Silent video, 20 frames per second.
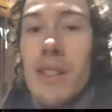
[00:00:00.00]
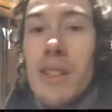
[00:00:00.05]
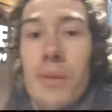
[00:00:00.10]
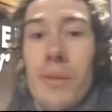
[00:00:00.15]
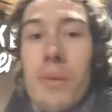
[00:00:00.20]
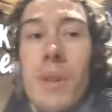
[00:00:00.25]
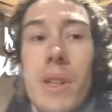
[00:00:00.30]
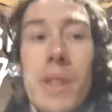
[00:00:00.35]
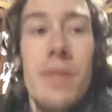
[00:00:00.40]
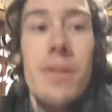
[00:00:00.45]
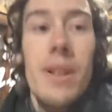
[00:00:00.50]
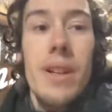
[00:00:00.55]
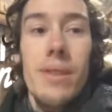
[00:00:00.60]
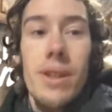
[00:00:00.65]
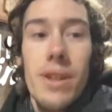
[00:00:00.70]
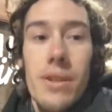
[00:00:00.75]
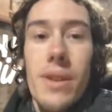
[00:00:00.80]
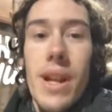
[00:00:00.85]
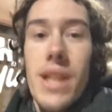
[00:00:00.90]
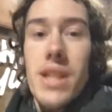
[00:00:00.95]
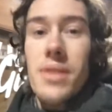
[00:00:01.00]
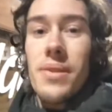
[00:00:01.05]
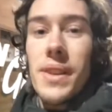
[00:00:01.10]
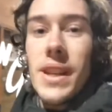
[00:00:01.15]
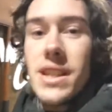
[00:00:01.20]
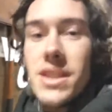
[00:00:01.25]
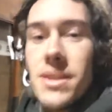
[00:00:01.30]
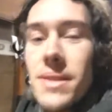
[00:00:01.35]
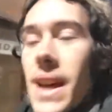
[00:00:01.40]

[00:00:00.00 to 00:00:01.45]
Wondering what the rest thinks of